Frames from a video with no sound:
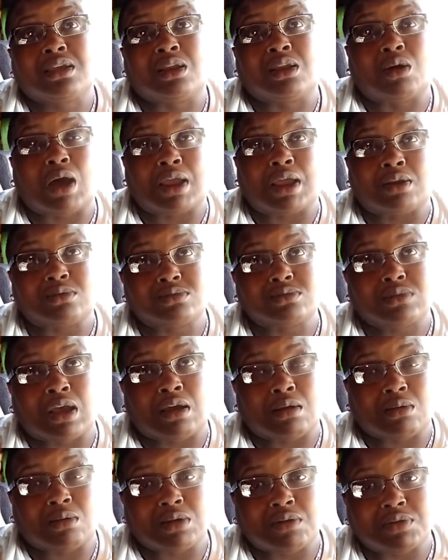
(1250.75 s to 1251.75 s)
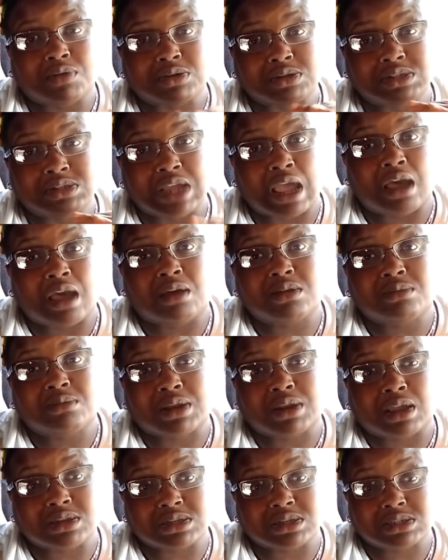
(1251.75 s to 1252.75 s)
You know, I don't, I don't ever down them,
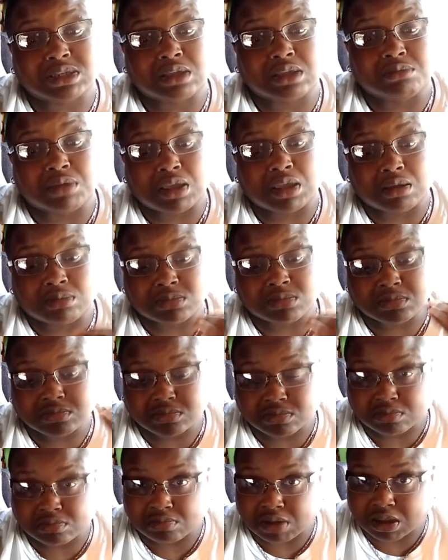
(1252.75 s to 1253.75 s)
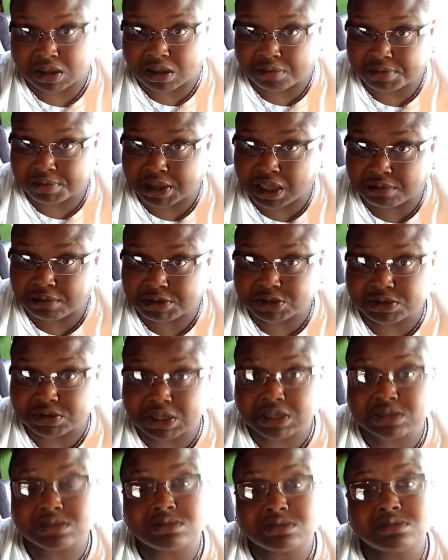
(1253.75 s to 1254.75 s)
but I just said, ma'am, my company had me do
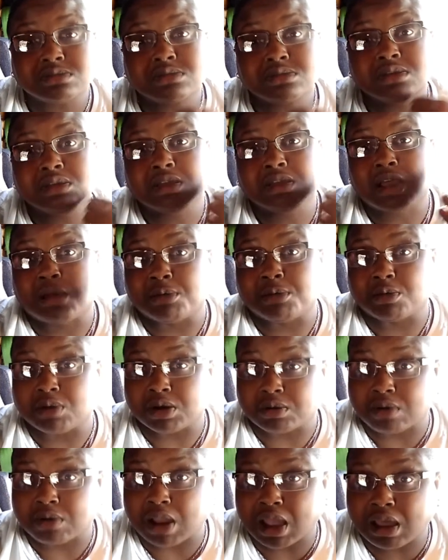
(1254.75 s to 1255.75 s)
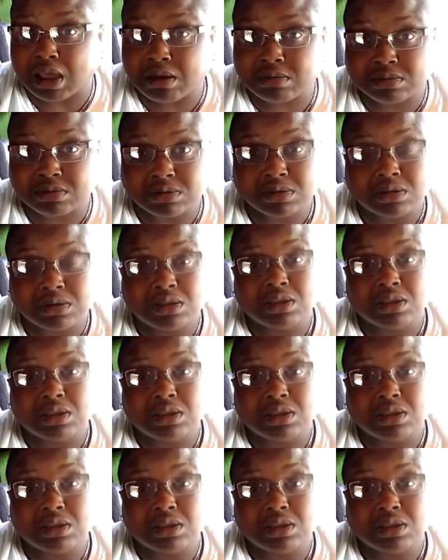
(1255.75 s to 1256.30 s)
this. I've been running around.